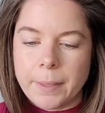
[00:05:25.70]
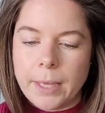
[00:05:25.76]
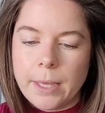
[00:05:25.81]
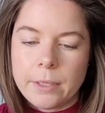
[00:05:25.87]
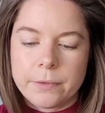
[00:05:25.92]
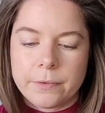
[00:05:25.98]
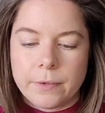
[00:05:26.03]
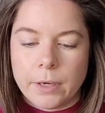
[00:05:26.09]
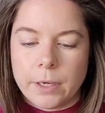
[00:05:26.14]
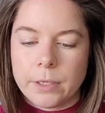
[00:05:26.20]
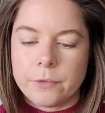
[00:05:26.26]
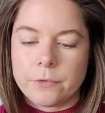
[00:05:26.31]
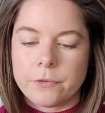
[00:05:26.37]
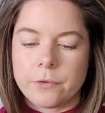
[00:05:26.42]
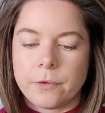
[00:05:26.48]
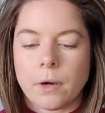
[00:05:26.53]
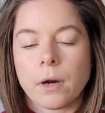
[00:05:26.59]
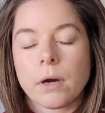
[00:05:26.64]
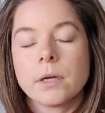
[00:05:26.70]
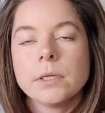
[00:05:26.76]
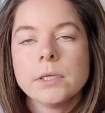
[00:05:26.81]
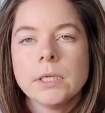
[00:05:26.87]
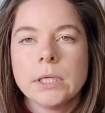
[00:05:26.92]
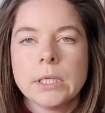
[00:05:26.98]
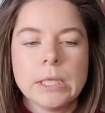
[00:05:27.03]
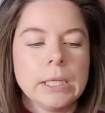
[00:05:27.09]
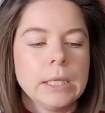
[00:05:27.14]
hand-dyed
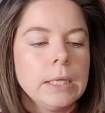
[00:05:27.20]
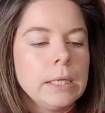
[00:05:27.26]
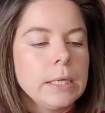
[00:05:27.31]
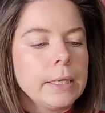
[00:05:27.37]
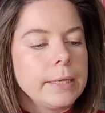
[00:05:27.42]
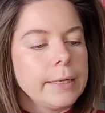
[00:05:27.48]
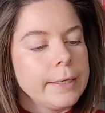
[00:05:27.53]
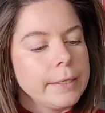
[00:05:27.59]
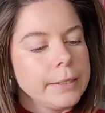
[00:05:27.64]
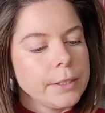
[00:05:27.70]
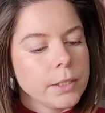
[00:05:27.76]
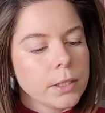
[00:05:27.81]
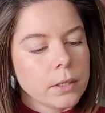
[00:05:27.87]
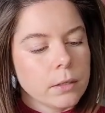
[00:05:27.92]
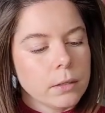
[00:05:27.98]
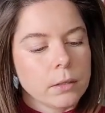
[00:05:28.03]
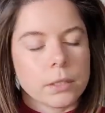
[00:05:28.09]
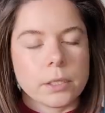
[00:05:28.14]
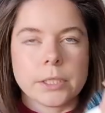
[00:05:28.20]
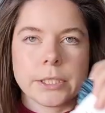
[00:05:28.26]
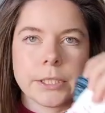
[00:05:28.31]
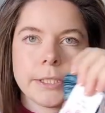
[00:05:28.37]
yarn in the color